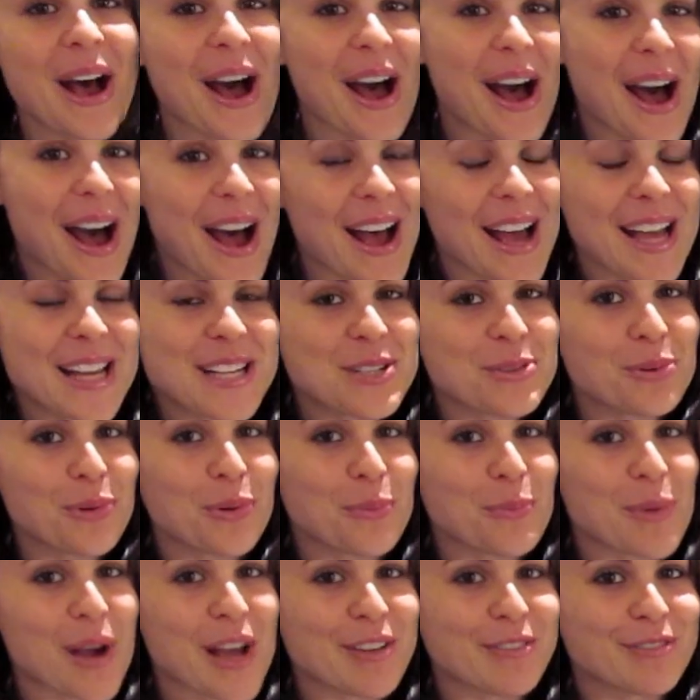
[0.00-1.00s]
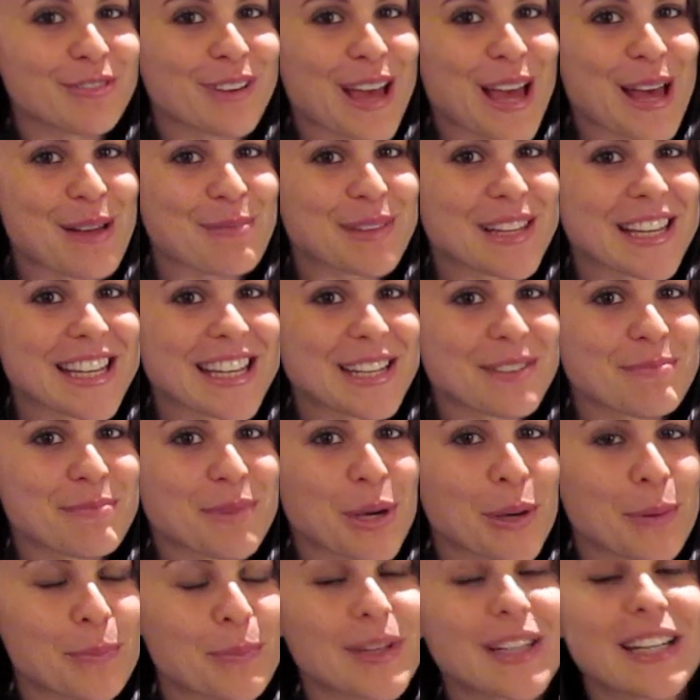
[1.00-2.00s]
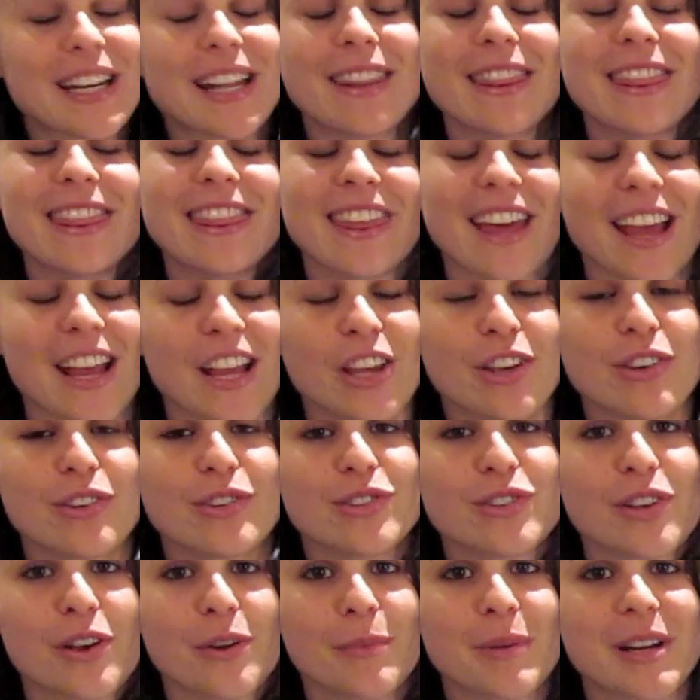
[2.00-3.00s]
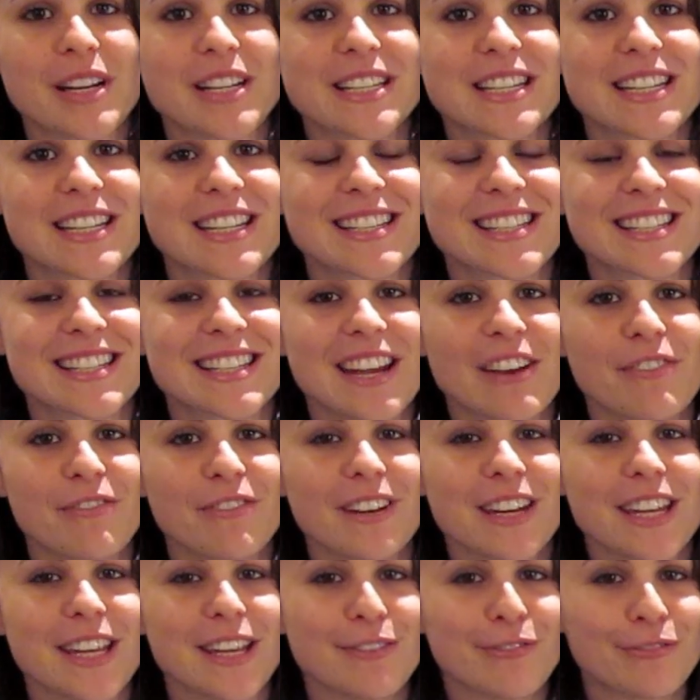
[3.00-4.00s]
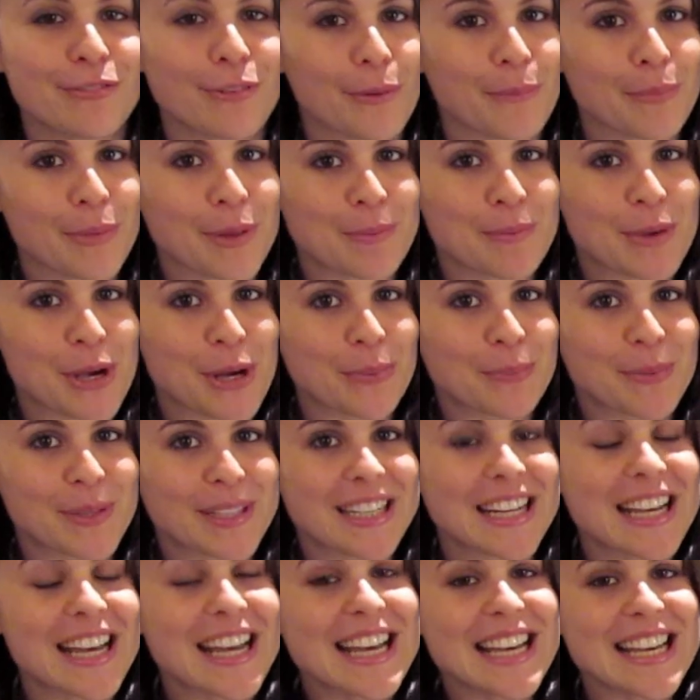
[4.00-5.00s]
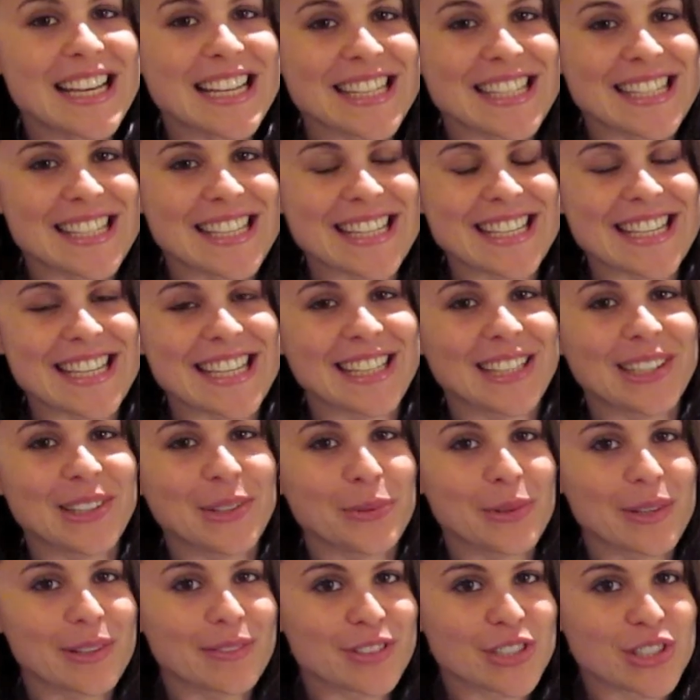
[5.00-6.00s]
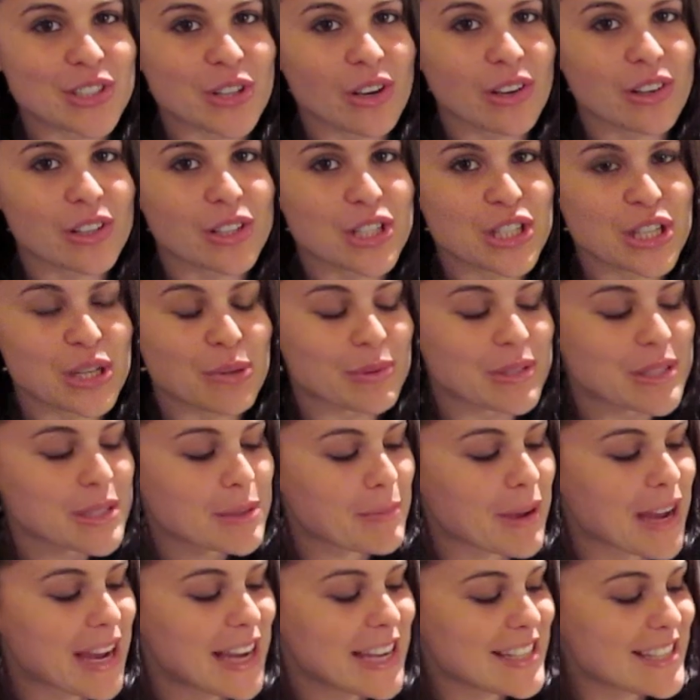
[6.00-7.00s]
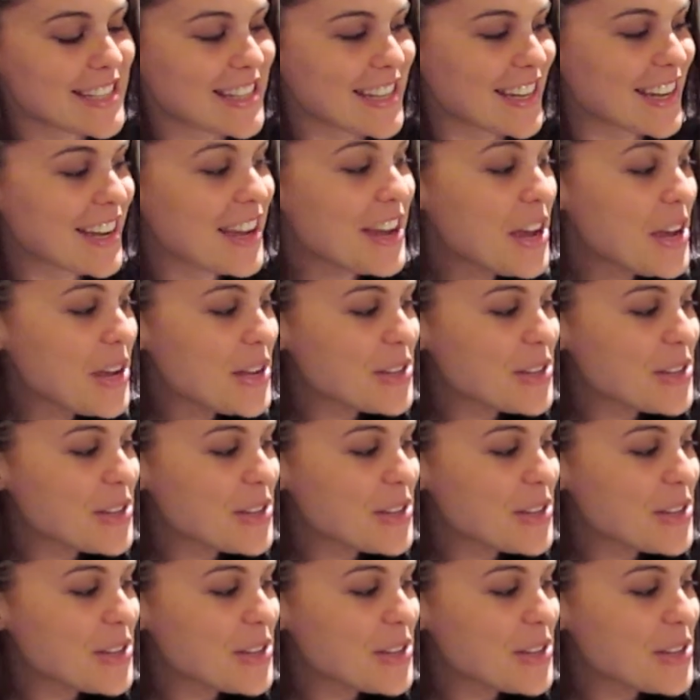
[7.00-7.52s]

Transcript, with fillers: Hi to all my family in Melbourne, and thank you so much to Stephanie from the Melbourne City Louis Vuitton. She was amazing.